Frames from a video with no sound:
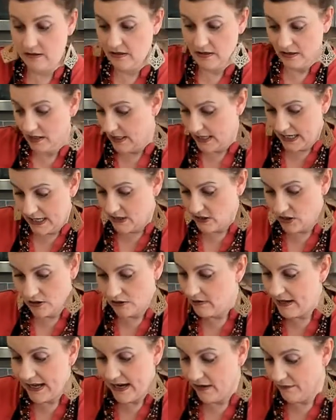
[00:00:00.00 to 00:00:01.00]
And you don't
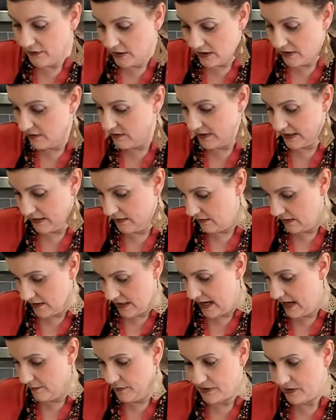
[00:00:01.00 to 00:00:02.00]
have to use it.
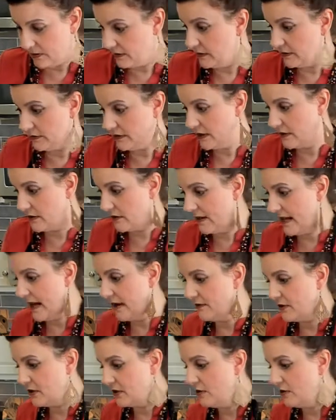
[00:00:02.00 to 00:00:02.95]
Absolutely, you don't have to.